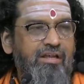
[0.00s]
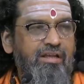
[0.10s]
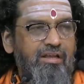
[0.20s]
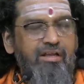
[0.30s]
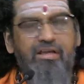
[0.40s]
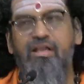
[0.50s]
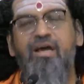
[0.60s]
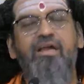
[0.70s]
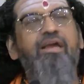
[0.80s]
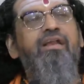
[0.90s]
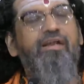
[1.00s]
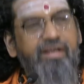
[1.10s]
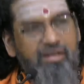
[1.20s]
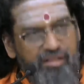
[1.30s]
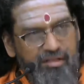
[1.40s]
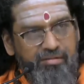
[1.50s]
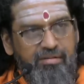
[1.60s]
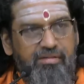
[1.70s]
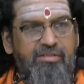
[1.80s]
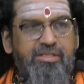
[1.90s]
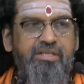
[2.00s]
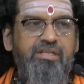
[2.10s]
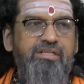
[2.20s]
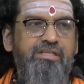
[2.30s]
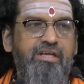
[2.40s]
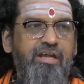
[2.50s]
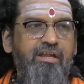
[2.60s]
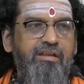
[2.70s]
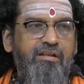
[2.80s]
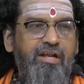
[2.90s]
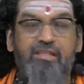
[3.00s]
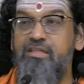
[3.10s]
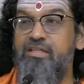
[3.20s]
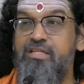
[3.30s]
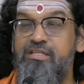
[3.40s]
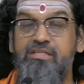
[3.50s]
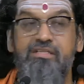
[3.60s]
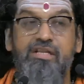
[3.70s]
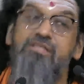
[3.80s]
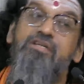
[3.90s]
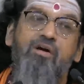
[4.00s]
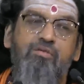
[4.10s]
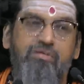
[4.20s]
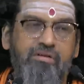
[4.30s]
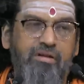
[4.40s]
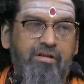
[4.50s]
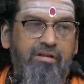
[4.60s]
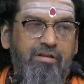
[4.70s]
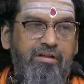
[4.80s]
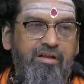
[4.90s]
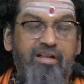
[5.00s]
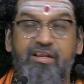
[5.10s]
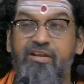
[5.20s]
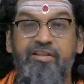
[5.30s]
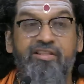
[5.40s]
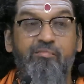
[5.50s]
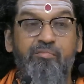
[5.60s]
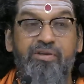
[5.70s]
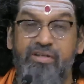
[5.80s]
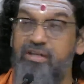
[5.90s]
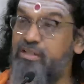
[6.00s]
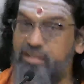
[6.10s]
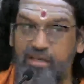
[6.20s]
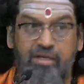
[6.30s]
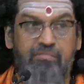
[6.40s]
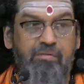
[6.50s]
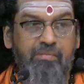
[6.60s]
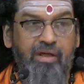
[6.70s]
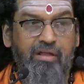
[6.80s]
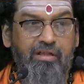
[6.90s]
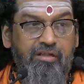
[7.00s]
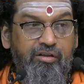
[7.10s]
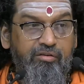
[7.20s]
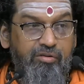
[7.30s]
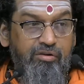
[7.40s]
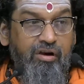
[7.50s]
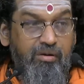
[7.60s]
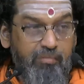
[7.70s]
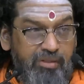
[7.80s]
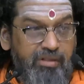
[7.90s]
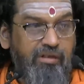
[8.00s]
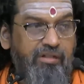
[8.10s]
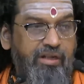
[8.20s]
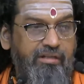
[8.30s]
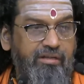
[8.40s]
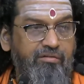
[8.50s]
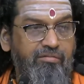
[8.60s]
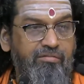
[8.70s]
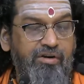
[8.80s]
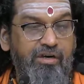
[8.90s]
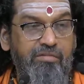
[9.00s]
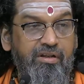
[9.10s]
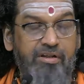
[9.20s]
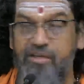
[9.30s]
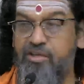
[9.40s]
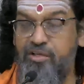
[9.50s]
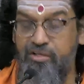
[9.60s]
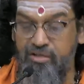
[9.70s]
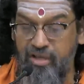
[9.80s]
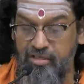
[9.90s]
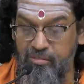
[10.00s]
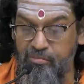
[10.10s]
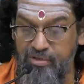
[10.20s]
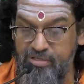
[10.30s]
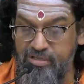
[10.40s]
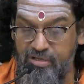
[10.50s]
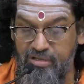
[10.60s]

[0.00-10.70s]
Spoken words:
and again attend the sessions again rather than just rushing out and getting the beating and then coming back. He should not be there like that. World will hit the person.